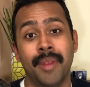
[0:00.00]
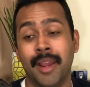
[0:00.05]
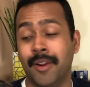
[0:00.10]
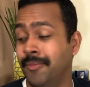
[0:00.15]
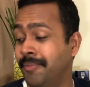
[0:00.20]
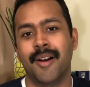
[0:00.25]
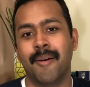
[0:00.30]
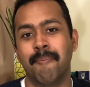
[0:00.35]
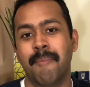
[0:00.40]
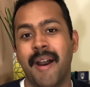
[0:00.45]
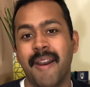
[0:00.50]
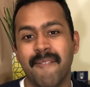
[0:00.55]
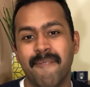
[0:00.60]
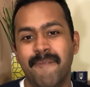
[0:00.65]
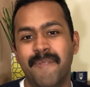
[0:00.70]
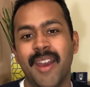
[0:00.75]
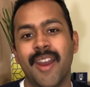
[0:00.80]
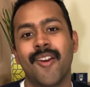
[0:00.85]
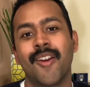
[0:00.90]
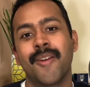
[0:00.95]
now. My
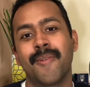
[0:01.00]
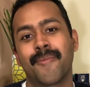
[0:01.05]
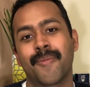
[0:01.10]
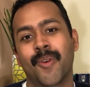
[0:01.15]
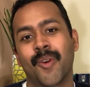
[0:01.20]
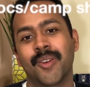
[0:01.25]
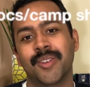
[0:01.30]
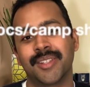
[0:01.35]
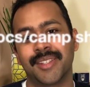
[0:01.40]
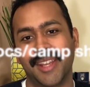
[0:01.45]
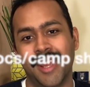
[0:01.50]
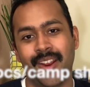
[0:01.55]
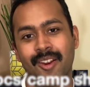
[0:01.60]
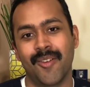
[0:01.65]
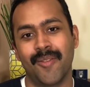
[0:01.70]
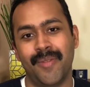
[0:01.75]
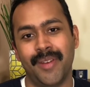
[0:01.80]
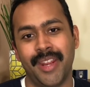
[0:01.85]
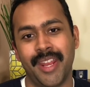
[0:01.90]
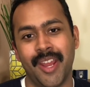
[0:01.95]
very first
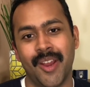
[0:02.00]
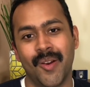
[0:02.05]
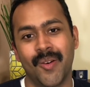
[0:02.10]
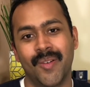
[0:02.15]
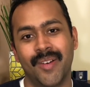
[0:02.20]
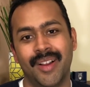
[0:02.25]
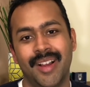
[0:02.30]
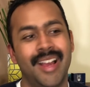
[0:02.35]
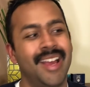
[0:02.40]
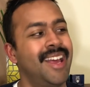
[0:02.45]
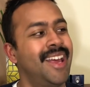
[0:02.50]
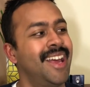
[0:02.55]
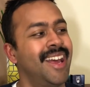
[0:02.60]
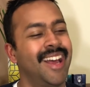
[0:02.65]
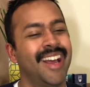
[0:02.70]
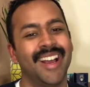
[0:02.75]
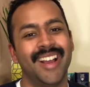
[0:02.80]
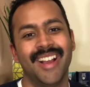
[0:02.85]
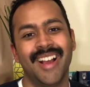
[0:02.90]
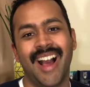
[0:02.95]
gear video,
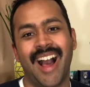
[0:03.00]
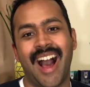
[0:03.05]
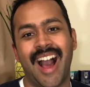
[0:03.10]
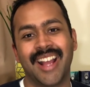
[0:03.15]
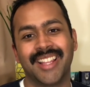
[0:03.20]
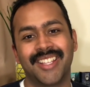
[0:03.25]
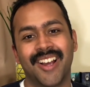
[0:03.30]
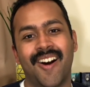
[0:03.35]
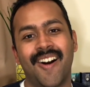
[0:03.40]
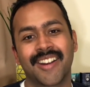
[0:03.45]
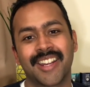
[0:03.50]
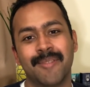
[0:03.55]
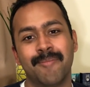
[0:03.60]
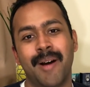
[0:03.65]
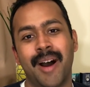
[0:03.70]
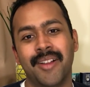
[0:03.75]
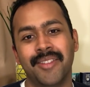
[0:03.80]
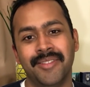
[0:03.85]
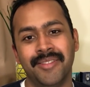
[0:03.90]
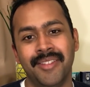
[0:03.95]
I talked
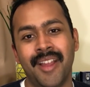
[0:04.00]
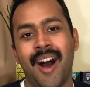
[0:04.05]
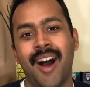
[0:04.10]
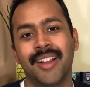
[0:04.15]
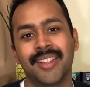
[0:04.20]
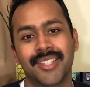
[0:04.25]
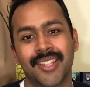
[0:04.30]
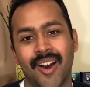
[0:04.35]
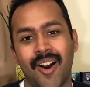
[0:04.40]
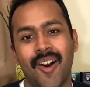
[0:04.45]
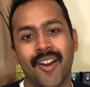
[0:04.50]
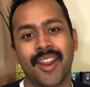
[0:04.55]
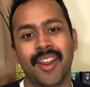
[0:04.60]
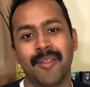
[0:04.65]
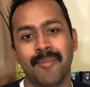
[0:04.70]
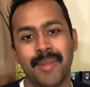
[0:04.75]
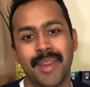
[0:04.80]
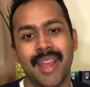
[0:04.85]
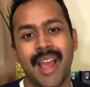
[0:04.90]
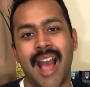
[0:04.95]
about not
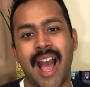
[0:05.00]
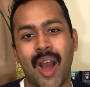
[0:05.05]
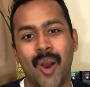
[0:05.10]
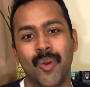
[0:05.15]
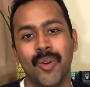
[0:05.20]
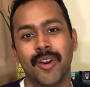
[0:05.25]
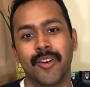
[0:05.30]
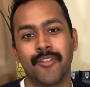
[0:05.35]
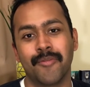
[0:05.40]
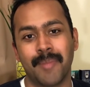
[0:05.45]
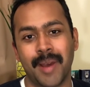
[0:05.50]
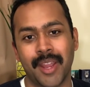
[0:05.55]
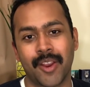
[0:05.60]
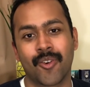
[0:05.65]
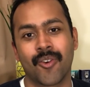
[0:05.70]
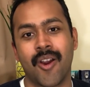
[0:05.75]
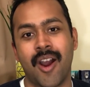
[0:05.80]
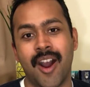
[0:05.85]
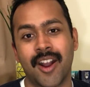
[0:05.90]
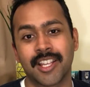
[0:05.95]
talking me out of my
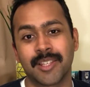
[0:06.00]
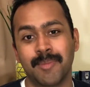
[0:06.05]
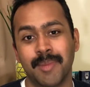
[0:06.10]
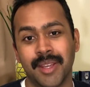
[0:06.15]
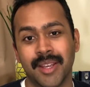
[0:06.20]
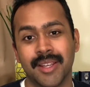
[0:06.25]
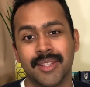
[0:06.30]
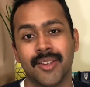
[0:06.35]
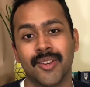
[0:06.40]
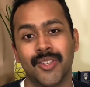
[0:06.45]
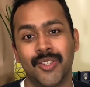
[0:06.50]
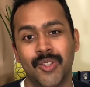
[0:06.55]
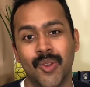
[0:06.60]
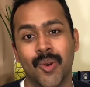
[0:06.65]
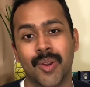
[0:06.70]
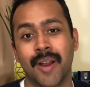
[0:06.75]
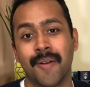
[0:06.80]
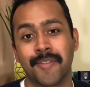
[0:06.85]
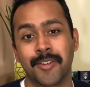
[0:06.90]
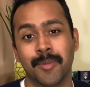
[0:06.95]
Crocs because they're so
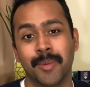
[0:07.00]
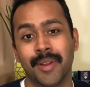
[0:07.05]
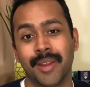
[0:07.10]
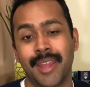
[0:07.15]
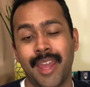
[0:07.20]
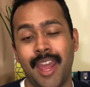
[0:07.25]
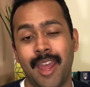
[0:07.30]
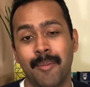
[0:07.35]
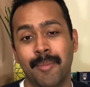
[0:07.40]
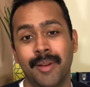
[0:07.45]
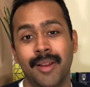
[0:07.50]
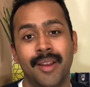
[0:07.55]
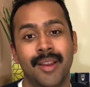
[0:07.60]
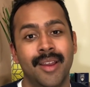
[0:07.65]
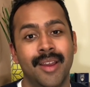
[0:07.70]
comfortable at camp.